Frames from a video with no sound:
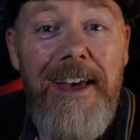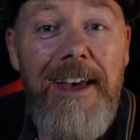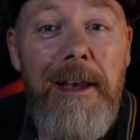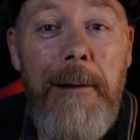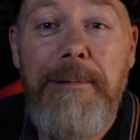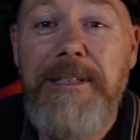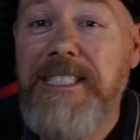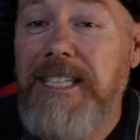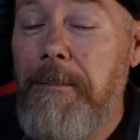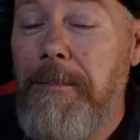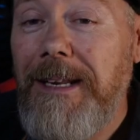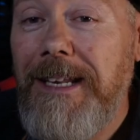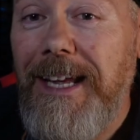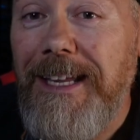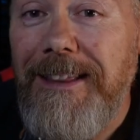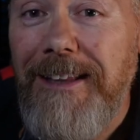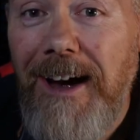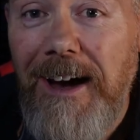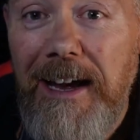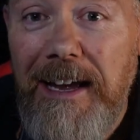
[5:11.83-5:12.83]
It was something
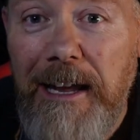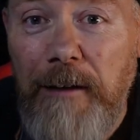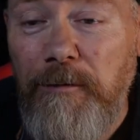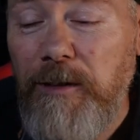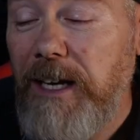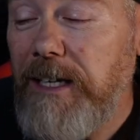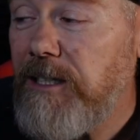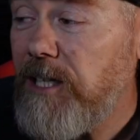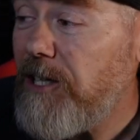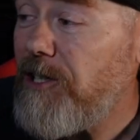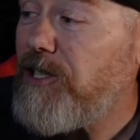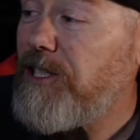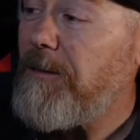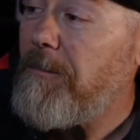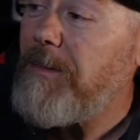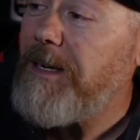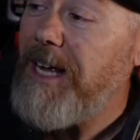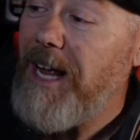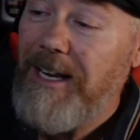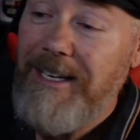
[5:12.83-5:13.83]
like that. If they touch
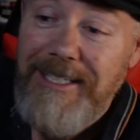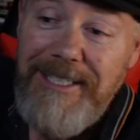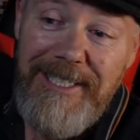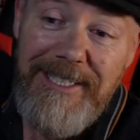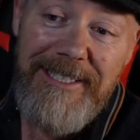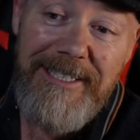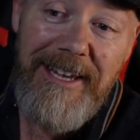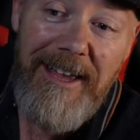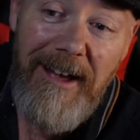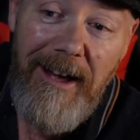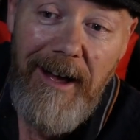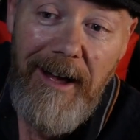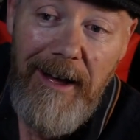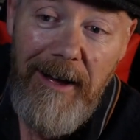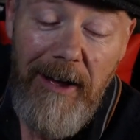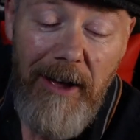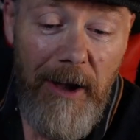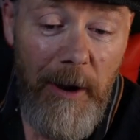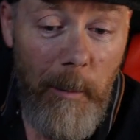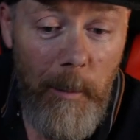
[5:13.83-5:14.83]
somebody else's
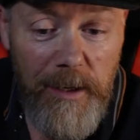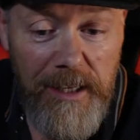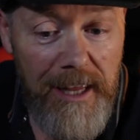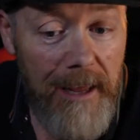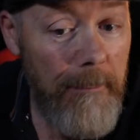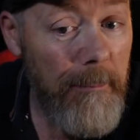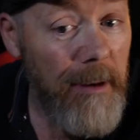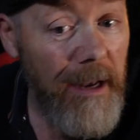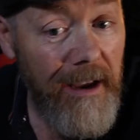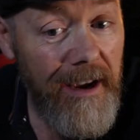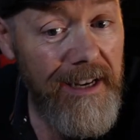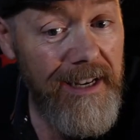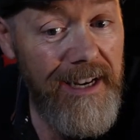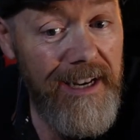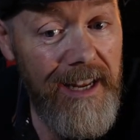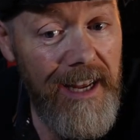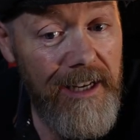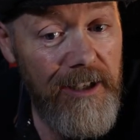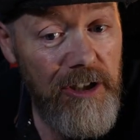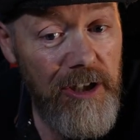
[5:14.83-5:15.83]
car when they're plugging in
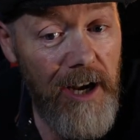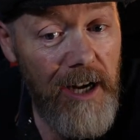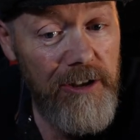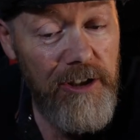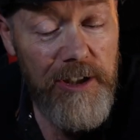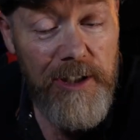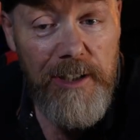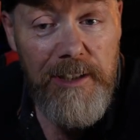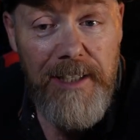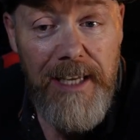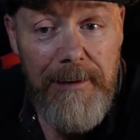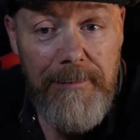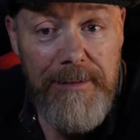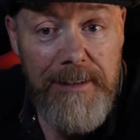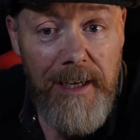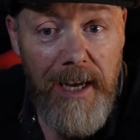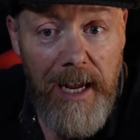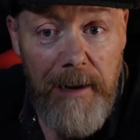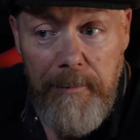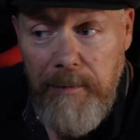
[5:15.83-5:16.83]
their charge at the same
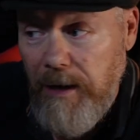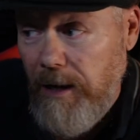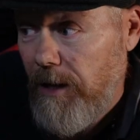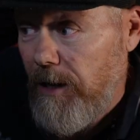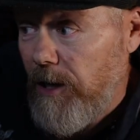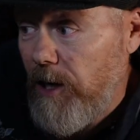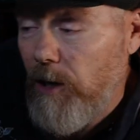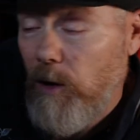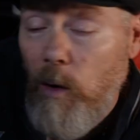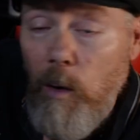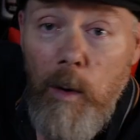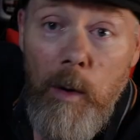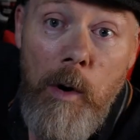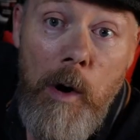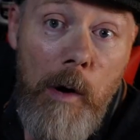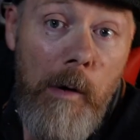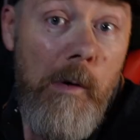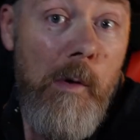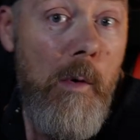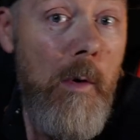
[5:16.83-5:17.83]
time, you
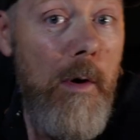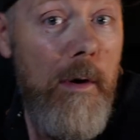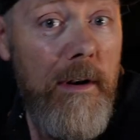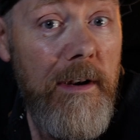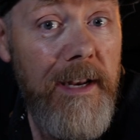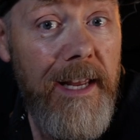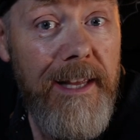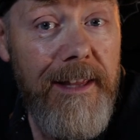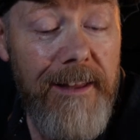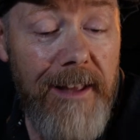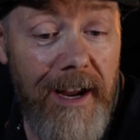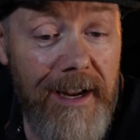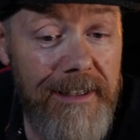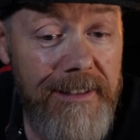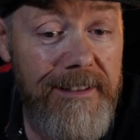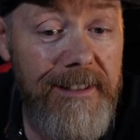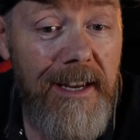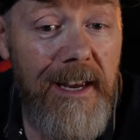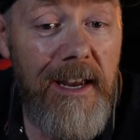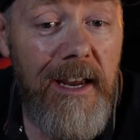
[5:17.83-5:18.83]
know, like
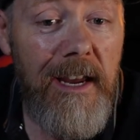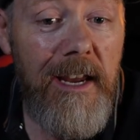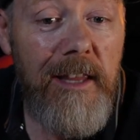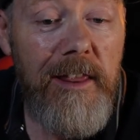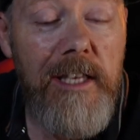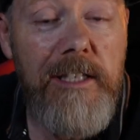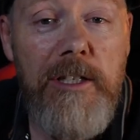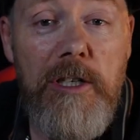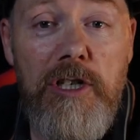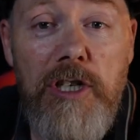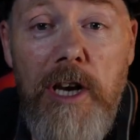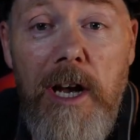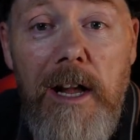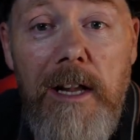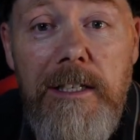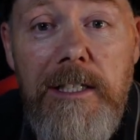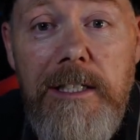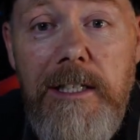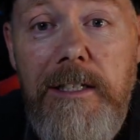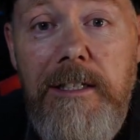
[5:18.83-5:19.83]
that, there's a
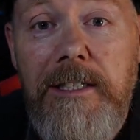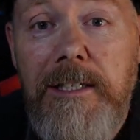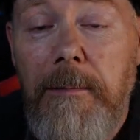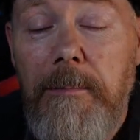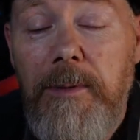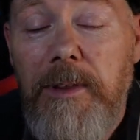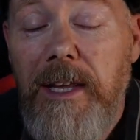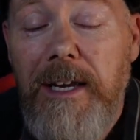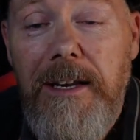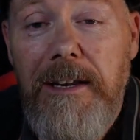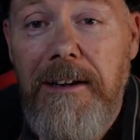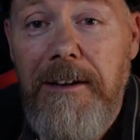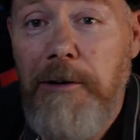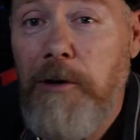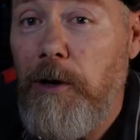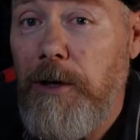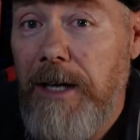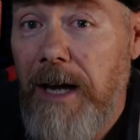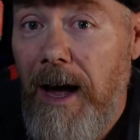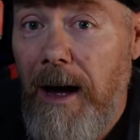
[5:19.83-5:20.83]
chance that something
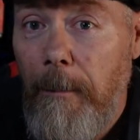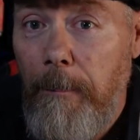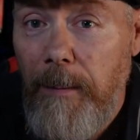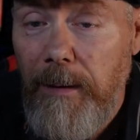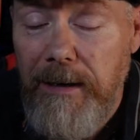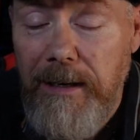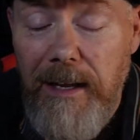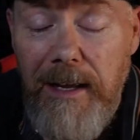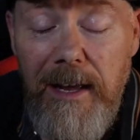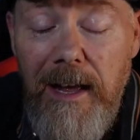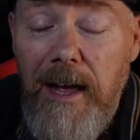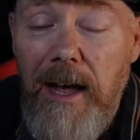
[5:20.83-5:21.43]
could happen.